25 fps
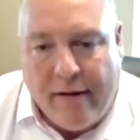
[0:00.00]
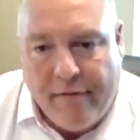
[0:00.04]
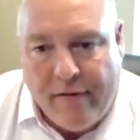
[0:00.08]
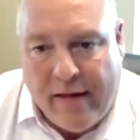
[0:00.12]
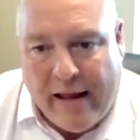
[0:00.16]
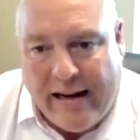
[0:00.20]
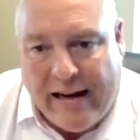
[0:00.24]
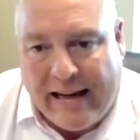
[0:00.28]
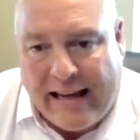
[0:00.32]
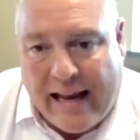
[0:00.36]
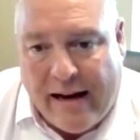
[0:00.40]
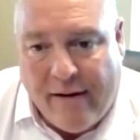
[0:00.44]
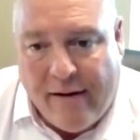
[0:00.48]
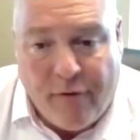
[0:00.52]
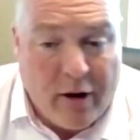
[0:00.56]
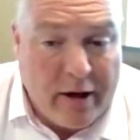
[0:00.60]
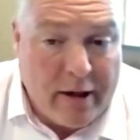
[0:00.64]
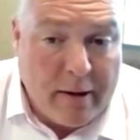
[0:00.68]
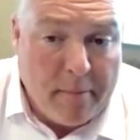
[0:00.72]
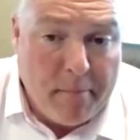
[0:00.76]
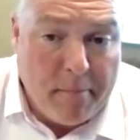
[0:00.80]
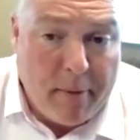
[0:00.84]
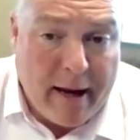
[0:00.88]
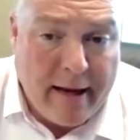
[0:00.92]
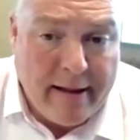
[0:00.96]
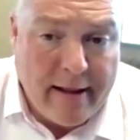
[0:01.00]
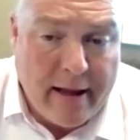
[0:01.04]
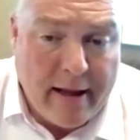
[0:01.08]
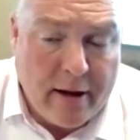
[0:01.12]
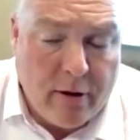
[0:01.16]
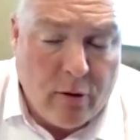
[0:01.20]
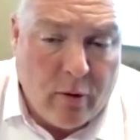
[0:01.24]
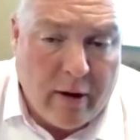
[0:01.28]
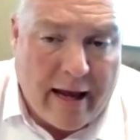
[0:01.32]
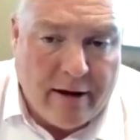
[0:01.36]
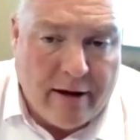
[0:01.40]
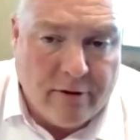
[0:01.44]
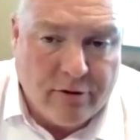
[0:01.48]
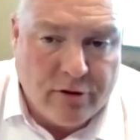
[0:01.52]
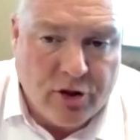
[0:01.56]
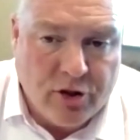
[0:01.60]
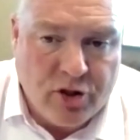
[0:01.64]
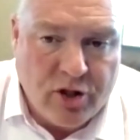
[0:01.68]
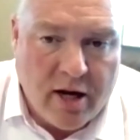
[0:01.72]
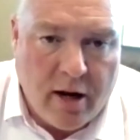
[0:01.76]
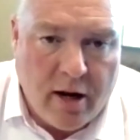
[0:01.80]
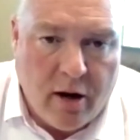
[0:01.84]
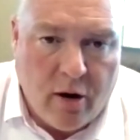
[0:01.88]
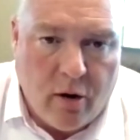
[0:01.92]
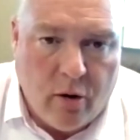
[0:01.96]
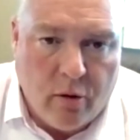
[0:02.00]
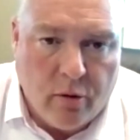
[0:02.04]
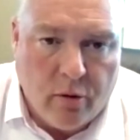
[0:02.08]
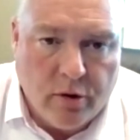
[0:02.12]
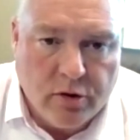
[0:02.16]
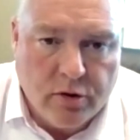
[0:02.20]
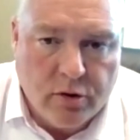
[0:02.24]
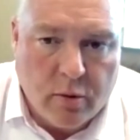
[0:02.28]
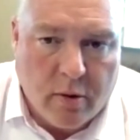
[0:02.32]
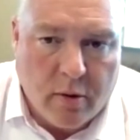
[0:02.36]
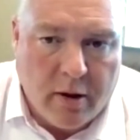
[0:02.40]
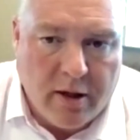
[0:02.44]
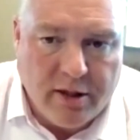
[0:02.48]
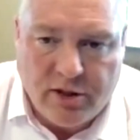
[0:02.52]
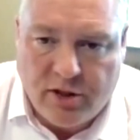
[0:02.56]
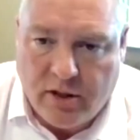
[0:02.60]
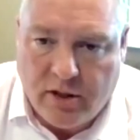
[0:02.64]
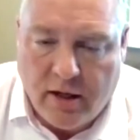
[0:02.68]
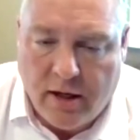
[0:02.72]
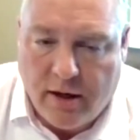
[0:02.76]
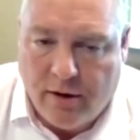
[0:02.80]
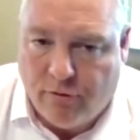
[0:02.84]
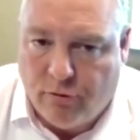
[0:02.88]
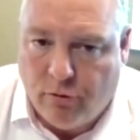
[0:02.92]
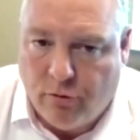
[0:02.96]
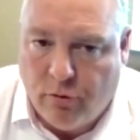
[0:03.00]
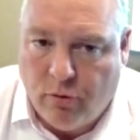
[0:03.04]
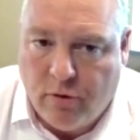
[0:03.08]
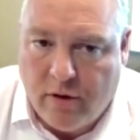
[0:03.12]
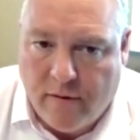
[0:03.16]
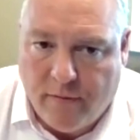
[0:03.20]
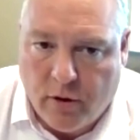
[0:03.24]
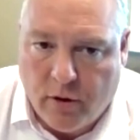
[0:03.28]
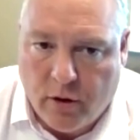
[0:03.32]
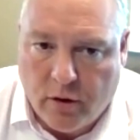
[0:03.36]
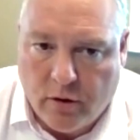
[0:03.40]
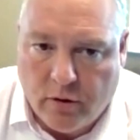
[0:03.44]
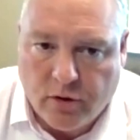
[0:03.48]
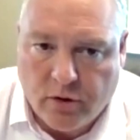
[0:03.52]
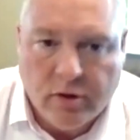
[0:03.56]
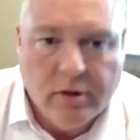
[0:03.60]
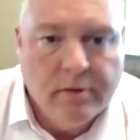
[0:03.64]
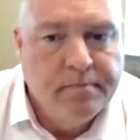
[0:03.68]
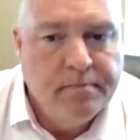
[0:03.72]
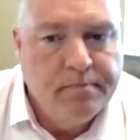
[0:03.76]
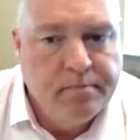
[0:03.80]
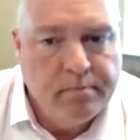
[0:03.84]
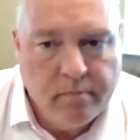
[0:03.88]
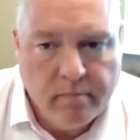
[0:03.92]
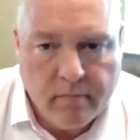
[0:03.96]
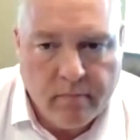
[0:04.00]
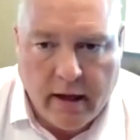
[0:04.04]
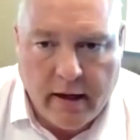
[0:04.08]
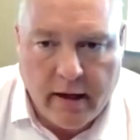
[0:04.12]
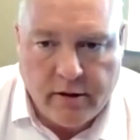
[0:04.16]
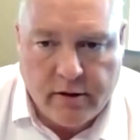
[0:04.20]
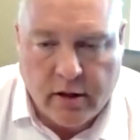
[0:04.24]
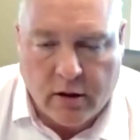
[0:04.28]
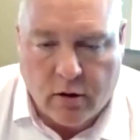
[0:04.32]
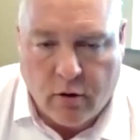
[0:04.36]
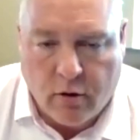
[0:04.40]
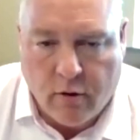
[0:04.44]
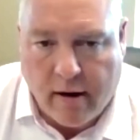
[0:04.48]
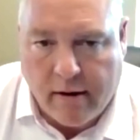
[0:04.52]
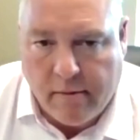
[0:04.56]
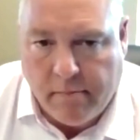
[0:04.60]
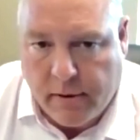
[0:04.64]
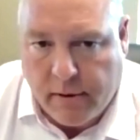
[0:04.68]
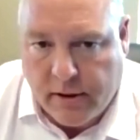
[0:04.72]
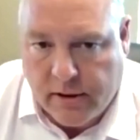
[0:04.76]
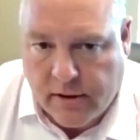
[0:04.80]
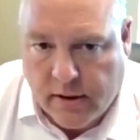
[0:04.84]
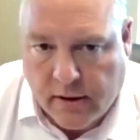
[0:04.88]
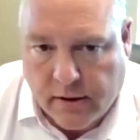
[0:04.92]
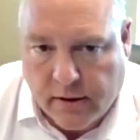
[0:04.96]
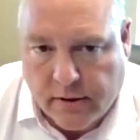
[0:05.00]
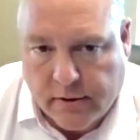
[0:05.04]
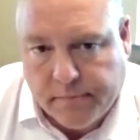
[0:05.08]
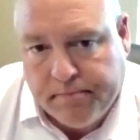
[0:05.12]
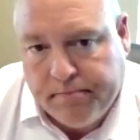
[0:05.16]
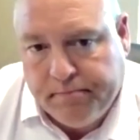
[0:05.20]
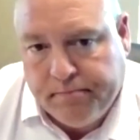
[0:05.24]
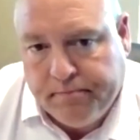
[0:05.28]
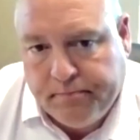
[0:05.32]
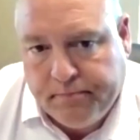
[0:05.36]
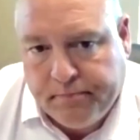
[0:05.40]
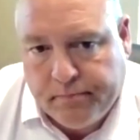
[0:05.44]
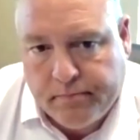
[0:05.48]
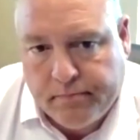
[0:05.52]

And then again, if I can pay that all out to shareholders twice a year through dividends, it's a great business.